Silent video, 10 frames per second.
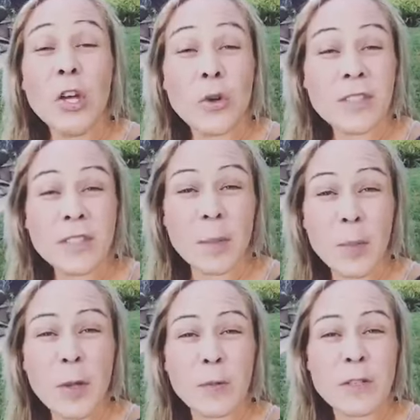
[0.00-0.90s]
You're
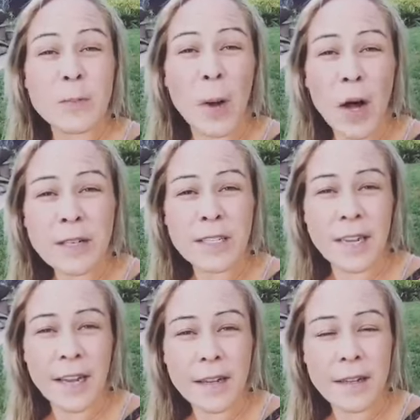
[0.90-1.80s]
simply
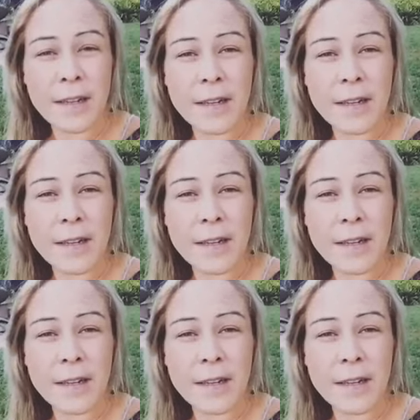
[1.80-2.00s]
responding